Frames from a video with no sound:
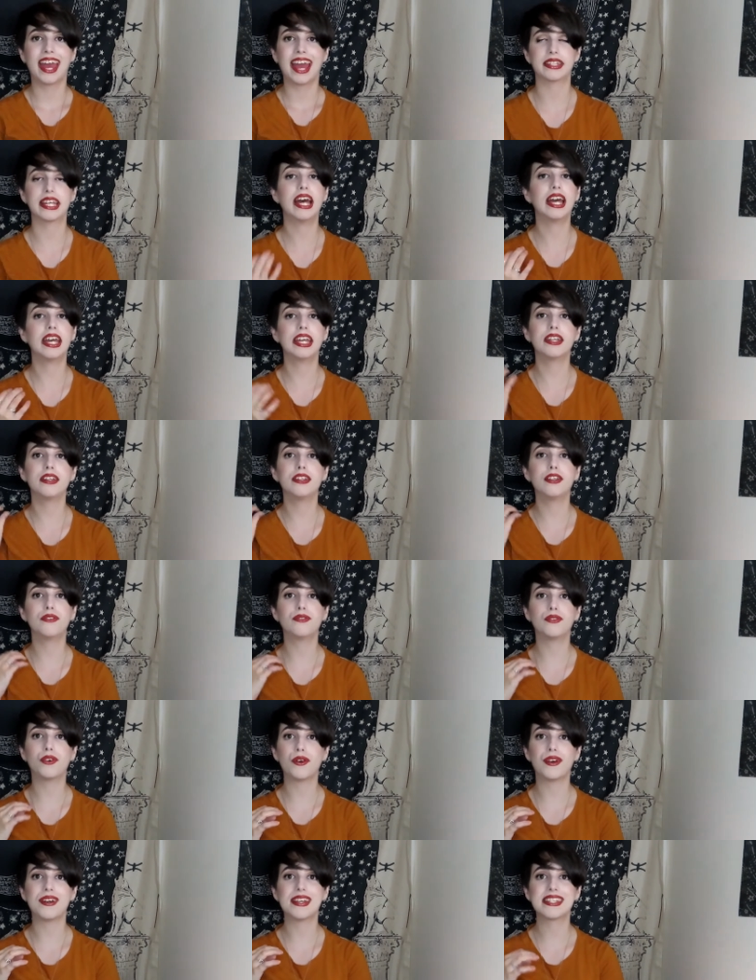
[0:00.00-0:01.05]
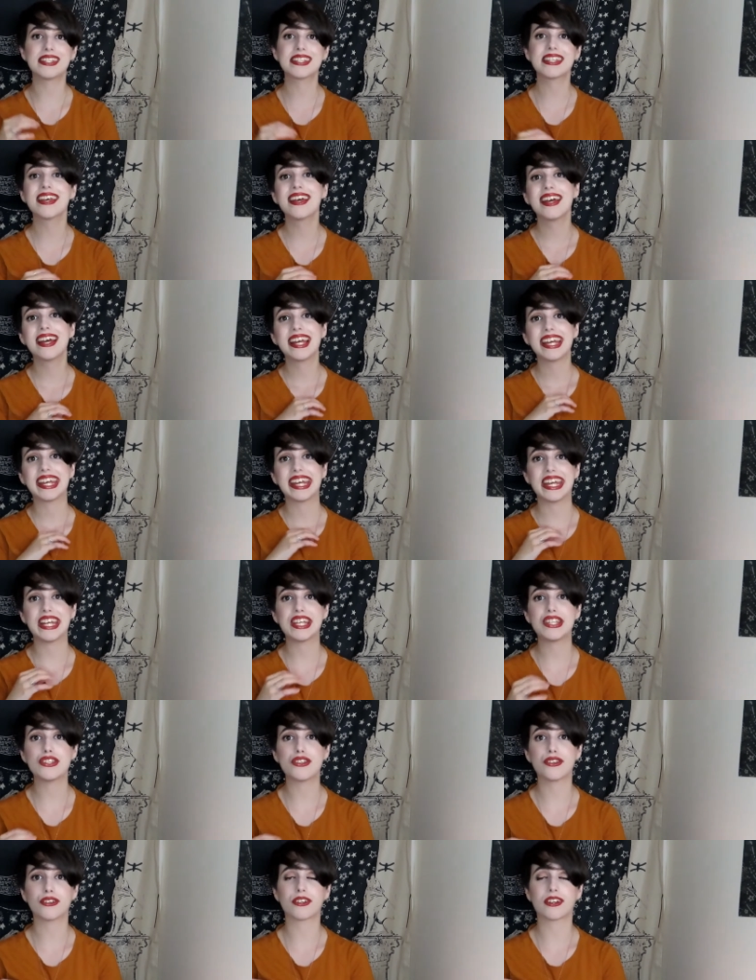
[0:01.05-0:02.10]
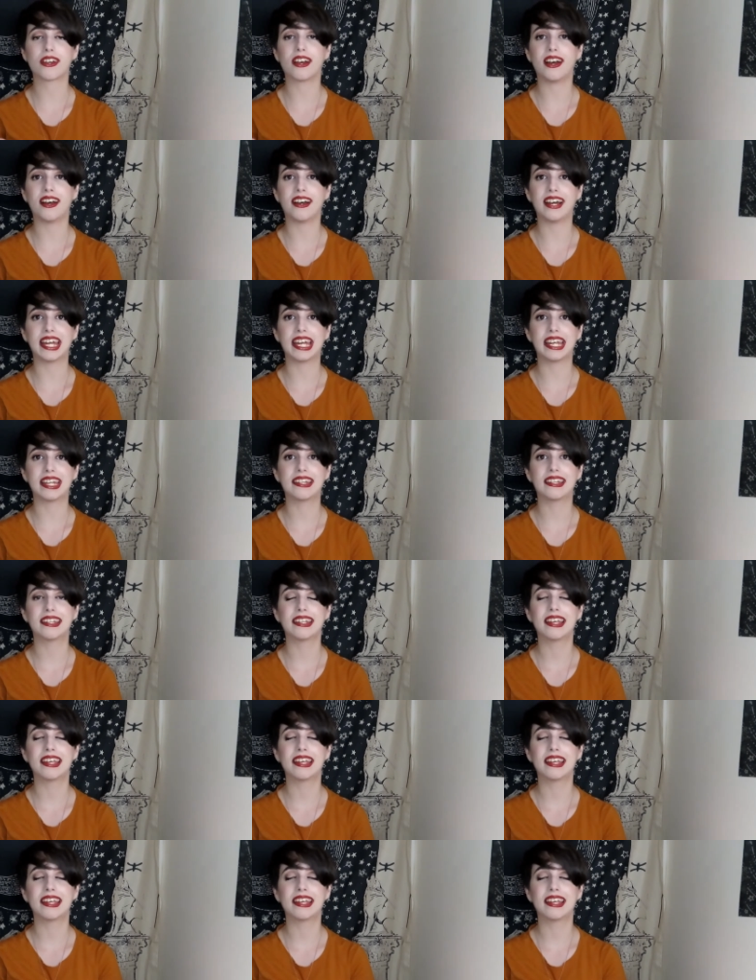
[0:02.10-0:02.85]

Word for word: That inner voice is your guide,